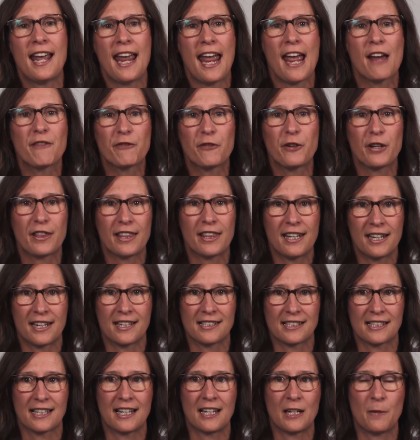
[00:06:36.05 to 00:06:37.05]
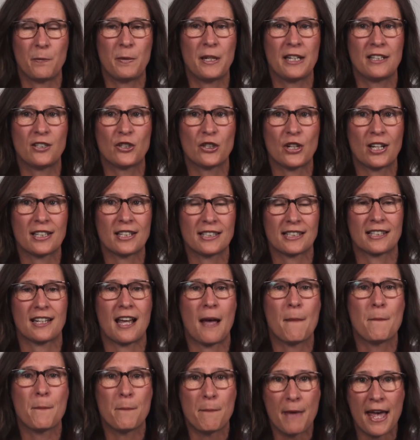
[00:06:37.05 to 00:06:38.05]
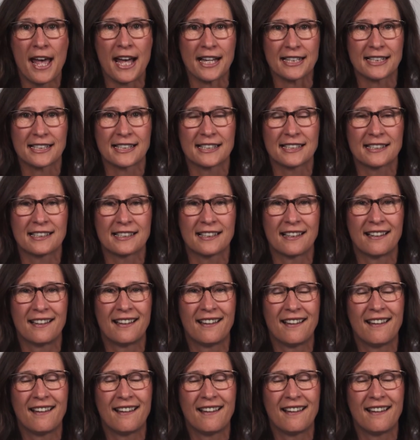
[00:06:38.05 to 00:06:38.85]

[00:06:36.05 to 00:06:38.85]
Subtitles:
Everything is going to be just a mess.